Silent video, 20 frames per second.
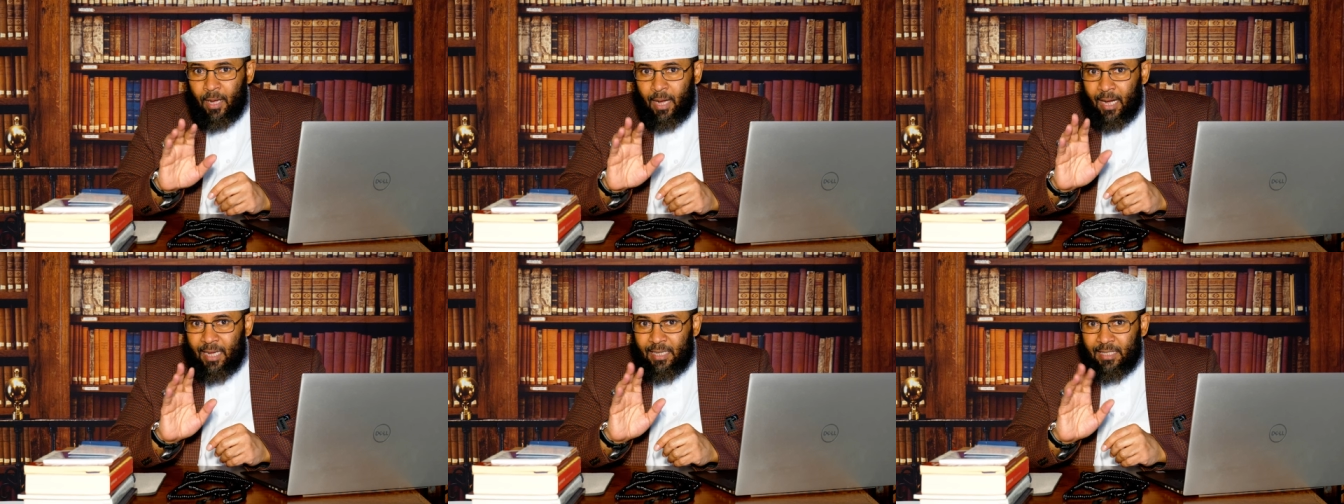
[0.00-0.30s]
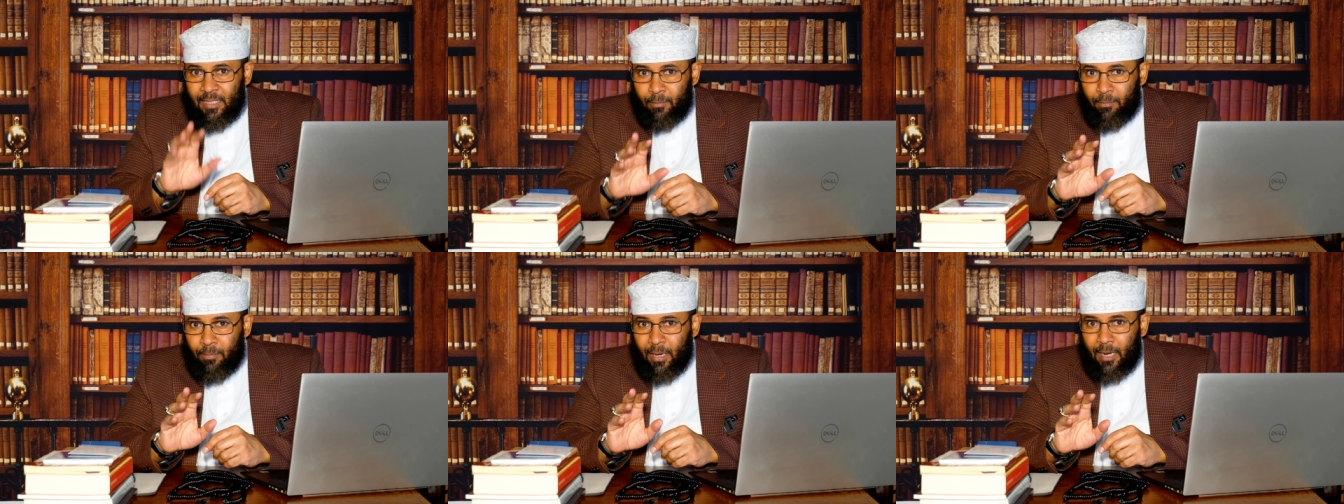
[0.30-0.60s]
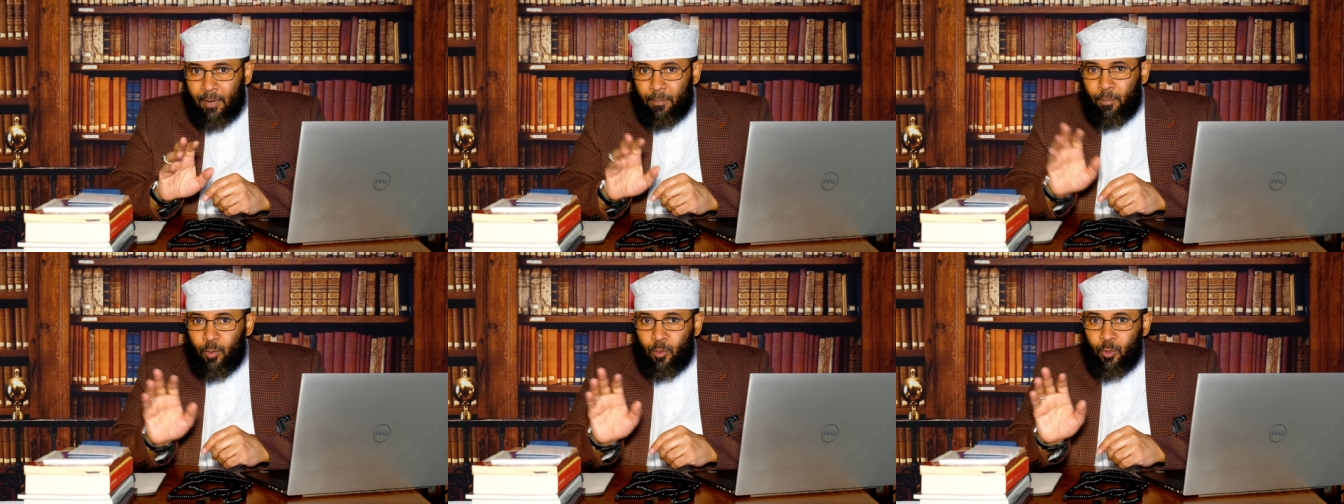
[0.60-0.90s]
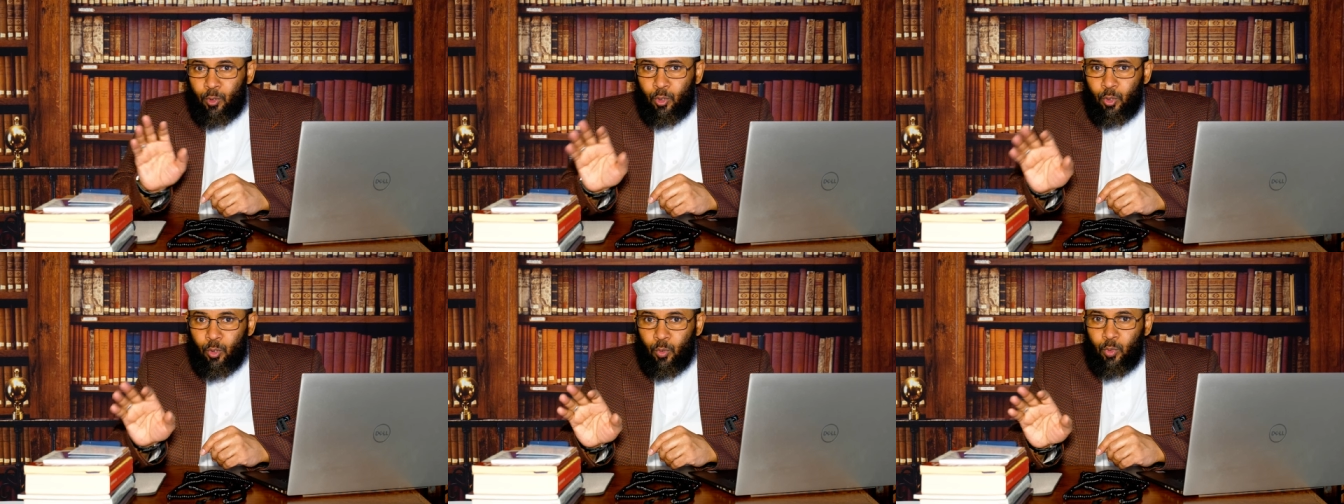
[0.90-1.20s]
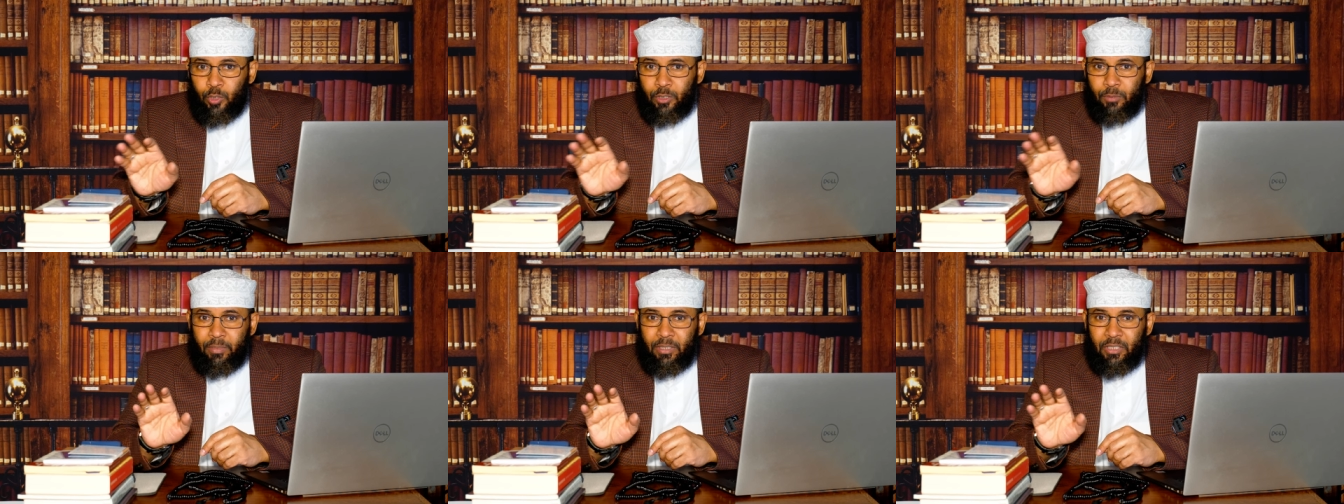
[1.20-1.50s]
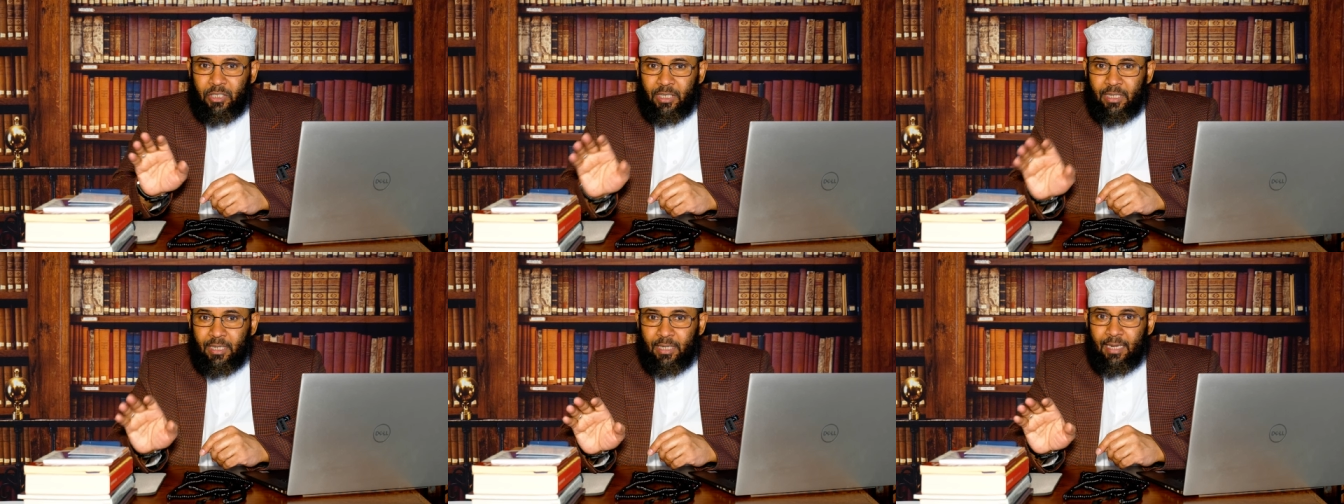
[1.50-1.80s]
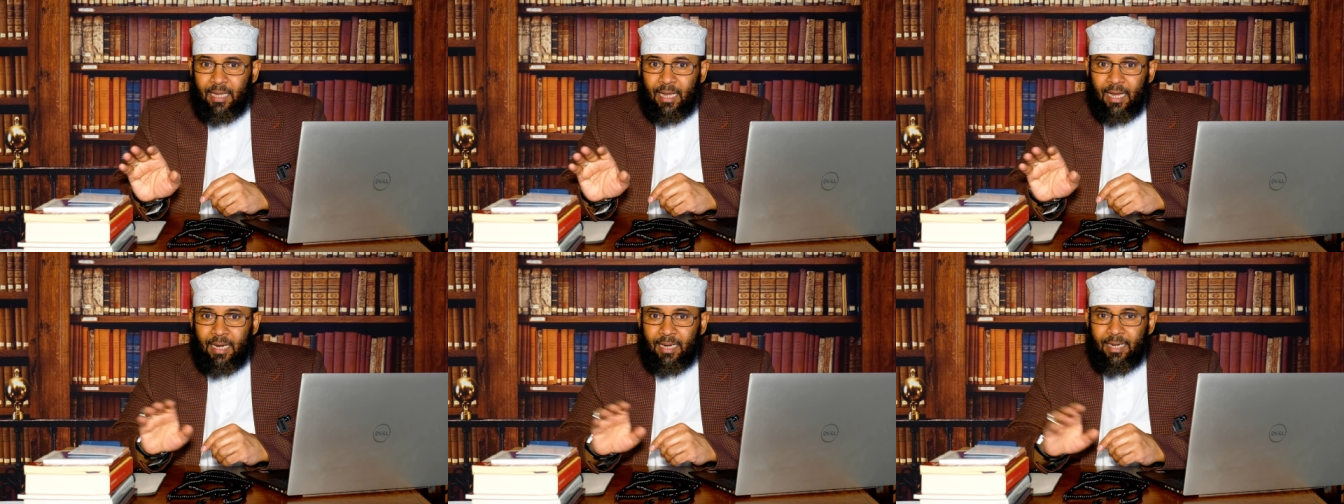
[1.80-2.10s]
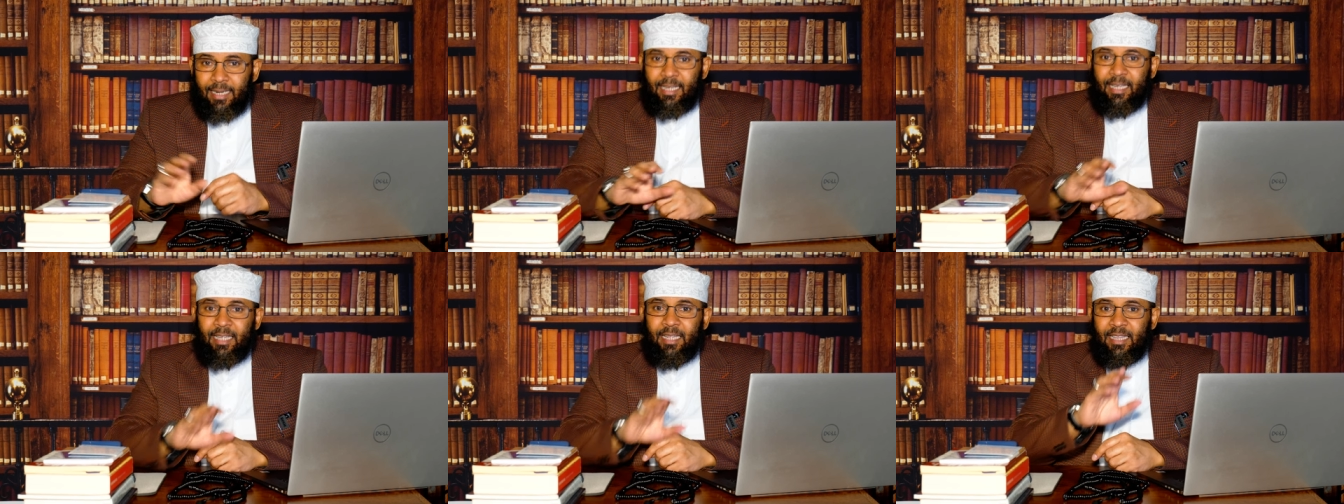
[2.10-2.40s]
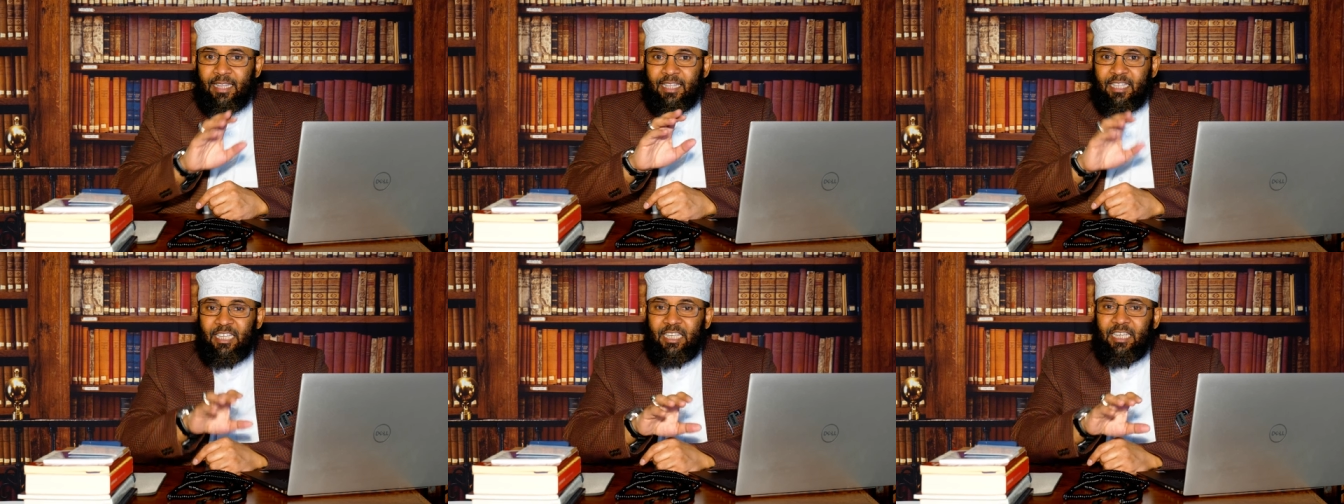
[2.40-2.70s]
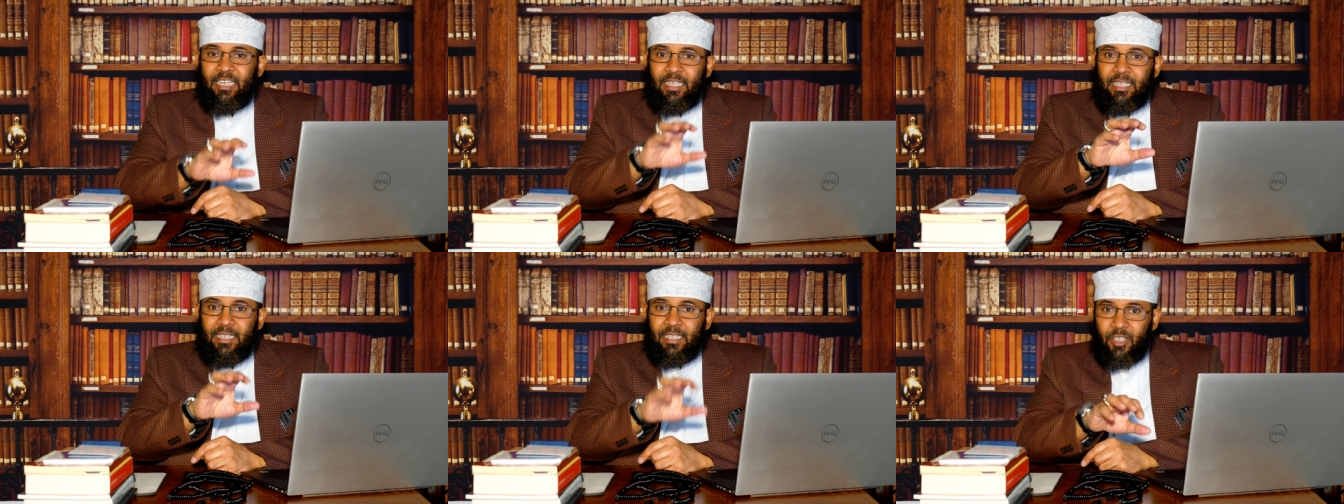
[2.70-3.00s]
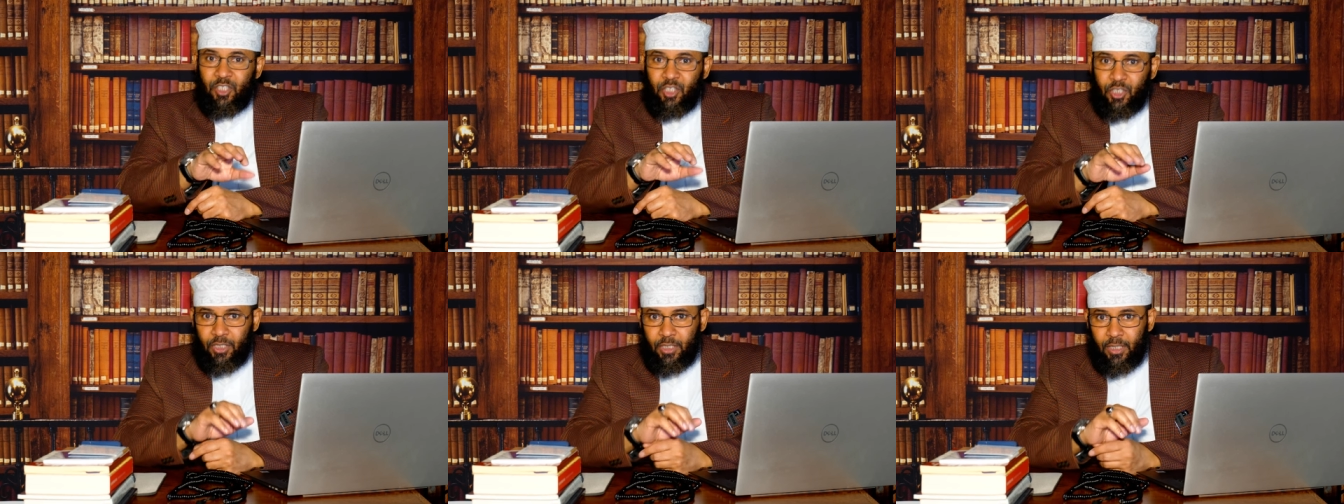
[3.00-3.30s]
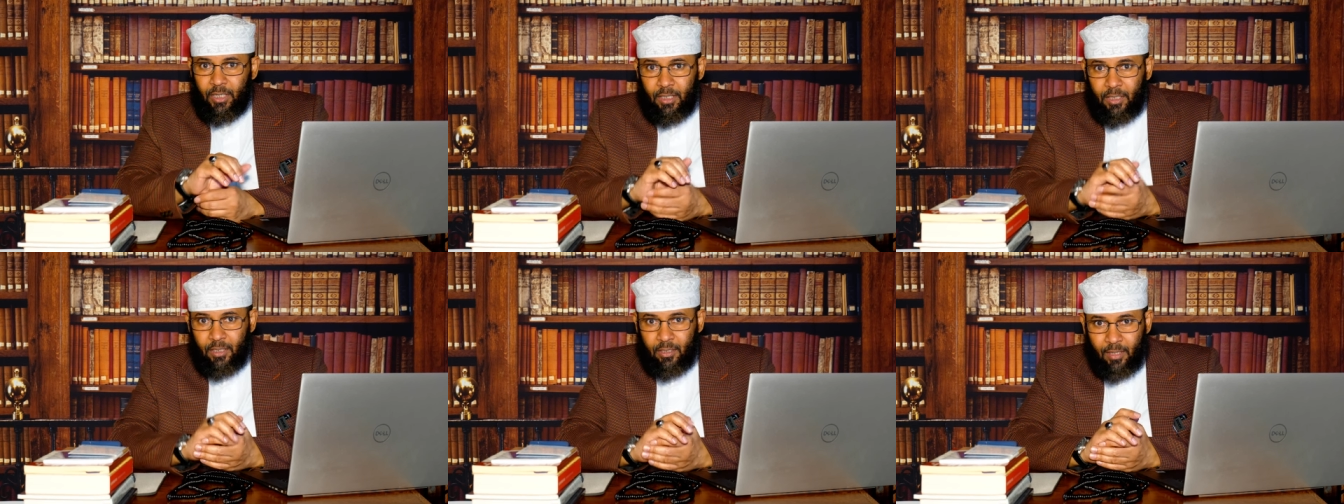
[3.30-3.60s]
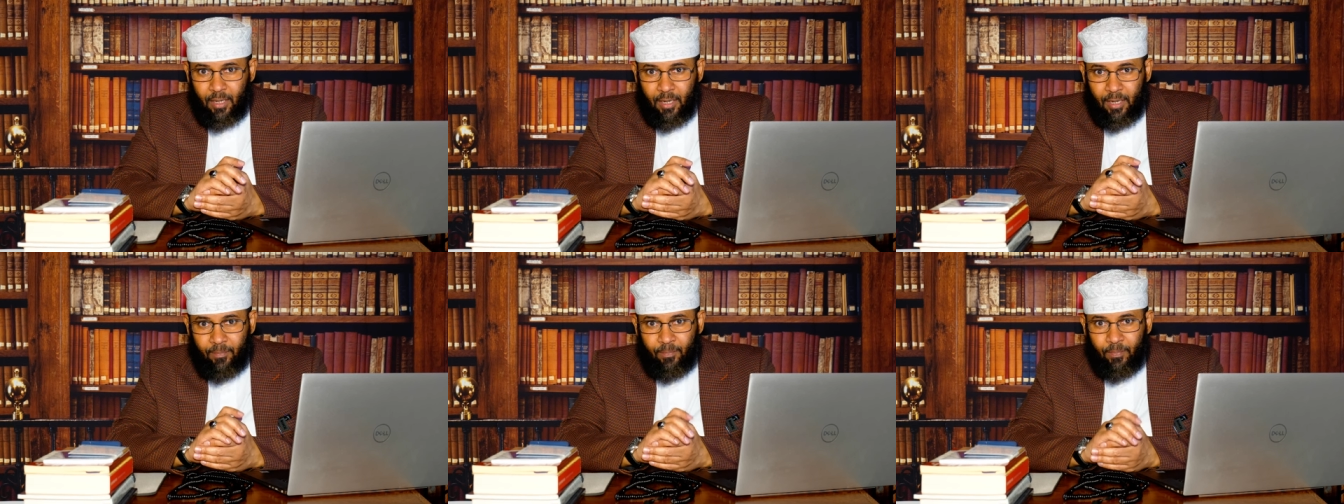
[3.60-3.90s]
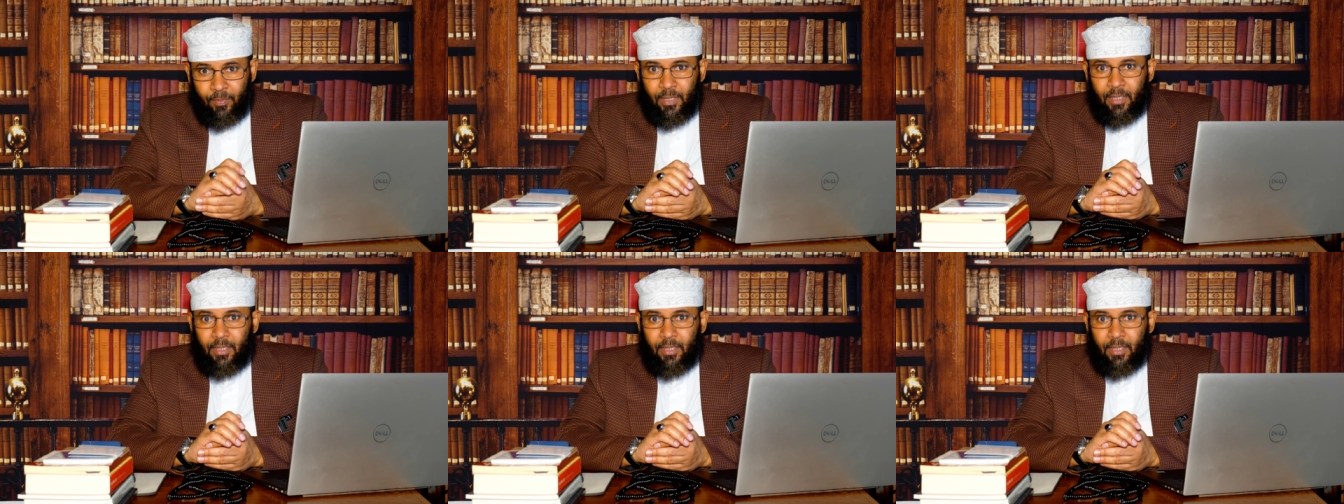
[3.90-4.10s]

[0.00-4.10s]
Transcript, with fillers: As the black dog was mentioned in the hadith, he is a shaitan.